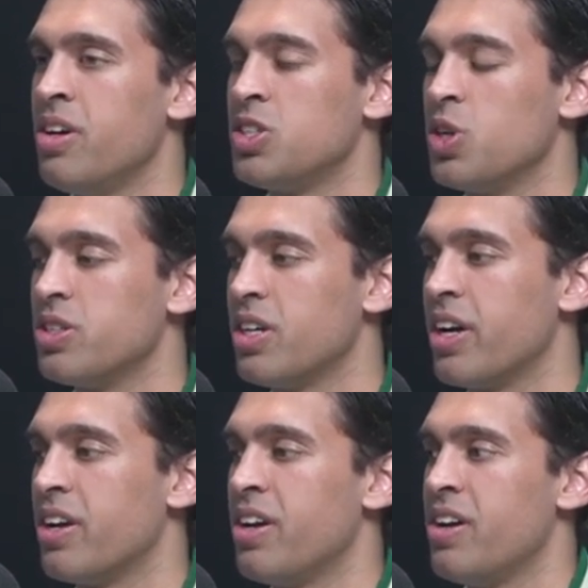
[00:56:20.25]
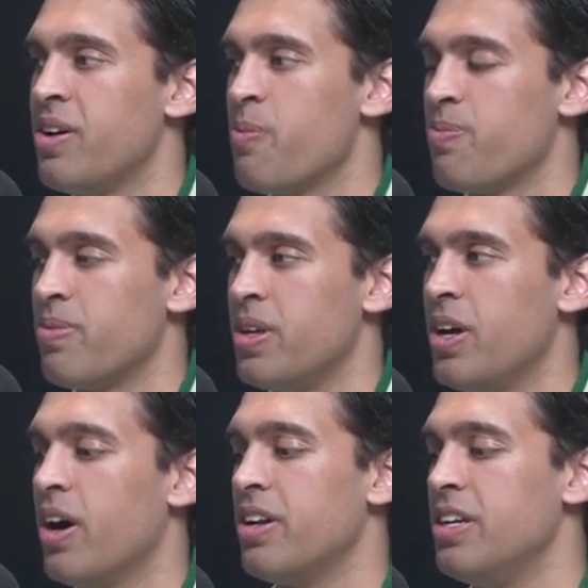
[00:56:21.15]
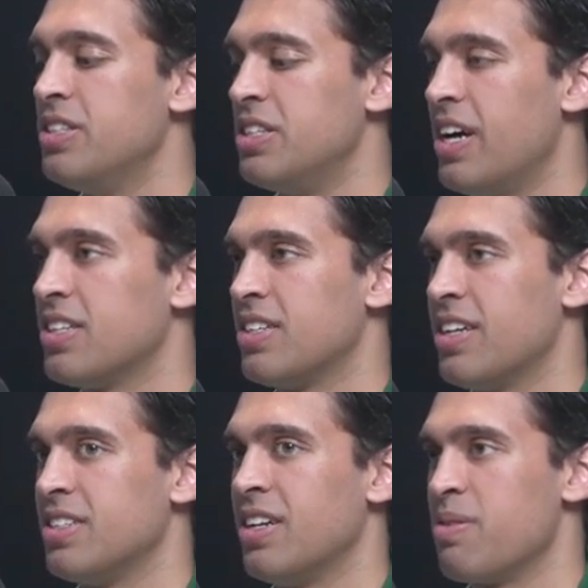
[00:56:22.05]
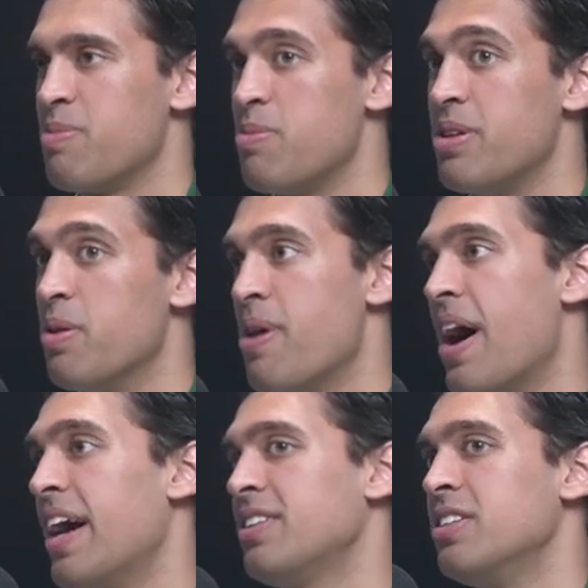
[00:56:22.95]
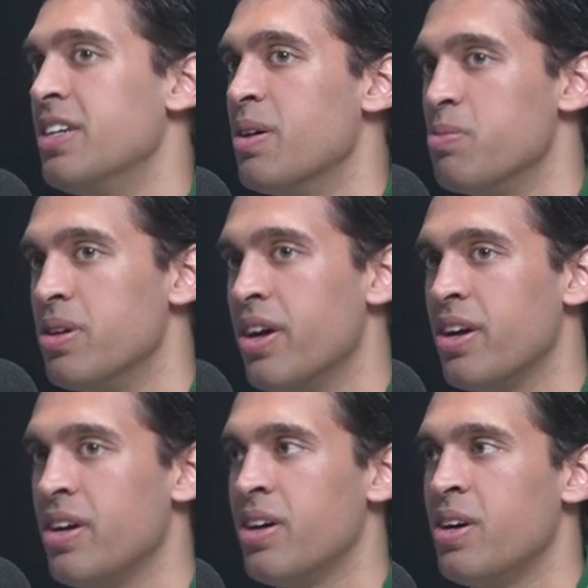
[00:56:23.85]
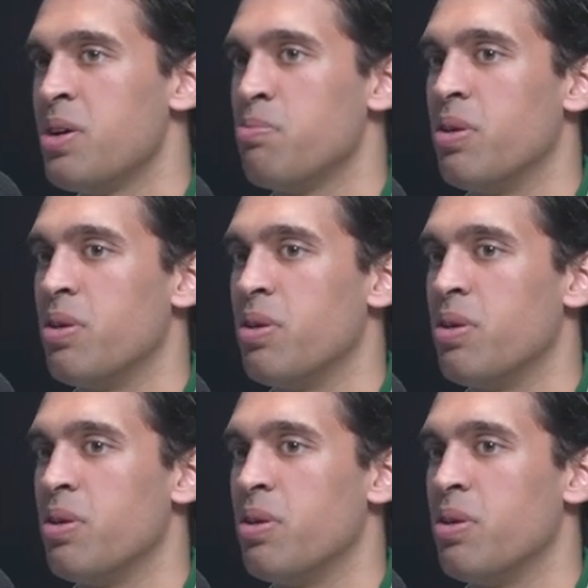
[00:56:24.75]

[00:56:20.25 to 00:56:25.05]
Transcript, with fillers: So it's like he got it easy, yes, as in like maybe the path to the NBA. NBA yeah.